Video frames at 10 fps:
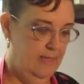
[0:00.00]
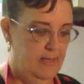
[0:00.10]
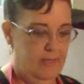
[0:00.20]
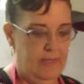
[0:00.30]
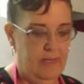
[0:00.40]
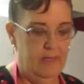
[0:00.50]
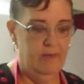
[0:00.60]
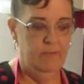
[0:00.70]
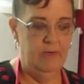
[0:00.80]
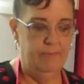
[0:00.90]
Yeah, I
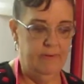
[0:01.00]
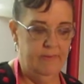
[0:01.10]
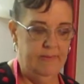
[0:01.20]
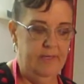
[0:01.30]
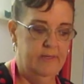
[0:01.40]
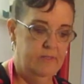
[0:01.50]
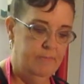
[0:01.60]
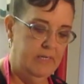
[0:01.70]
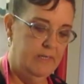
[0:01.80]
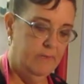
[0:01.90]
don't want to burn these,
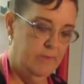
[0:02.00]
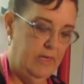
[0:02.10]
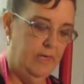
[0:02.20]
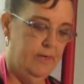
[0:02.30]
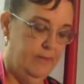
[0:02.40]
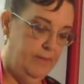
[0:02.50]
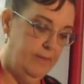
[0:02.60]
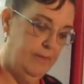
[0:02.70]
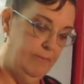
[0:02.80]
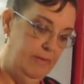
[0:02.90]
but I don't want to
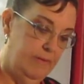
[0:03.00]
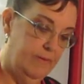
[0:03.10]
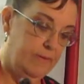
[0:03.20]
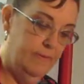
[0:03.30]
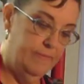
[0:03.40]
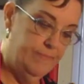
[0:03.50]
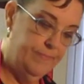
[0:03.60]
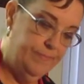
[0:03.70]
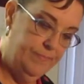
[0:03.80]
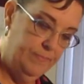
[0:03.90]
undercook them either.
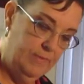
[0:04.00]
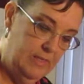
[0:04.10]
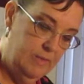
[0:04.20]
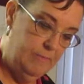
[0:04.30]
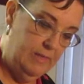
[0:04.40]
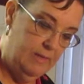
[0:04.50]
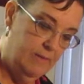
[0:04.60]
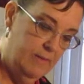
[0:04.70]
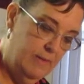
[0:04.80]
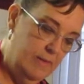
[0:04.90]
It's been, I
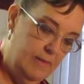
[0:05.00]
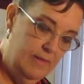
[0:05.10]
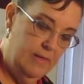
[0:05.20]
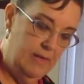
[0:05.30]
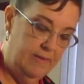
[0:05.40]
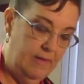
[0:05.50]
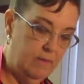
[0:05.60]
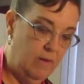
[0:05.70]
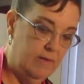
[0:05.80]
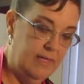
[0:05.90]

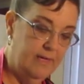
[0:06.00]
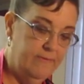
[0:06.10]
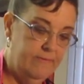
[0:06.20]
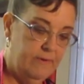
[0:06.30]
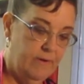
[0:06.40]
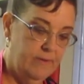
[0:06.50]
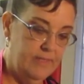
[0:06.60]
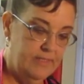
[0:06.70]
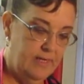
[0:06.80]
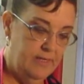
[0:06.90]
think, long enough for all the
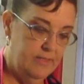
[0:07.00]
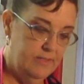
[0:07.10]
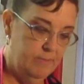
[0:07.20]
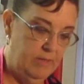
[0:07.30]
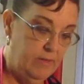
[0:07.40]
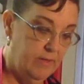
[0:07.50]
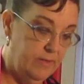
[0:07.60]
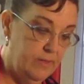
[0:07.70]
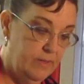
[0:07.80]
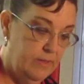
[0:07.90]
sides to be
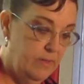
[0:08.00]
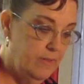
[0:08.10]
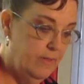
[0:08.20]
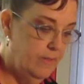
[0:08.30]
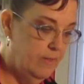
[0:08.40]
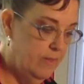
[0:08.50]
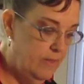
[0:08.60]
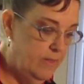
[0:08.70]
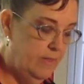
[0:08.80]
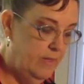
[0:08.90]
cooked.
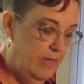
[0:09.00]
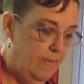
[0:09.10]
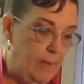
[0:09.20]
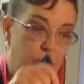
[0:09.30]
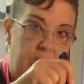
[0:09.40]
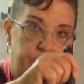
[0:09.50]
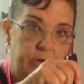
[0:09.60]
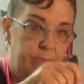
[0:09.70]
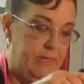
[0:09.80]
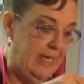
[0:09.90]
Then we're going to
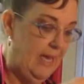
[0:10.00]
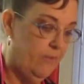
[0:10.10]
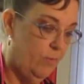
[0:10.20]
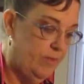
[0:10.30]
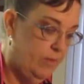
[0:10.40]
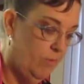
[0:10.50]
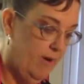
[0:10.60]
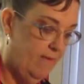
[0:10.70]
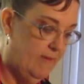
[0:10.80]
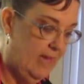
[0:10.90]
put them together with the
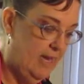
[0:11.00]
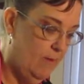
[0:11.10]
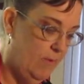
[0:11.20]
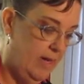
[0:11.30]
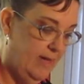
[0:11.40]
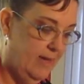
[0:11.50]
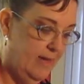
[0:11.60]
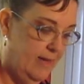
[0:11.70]
gravy anyway,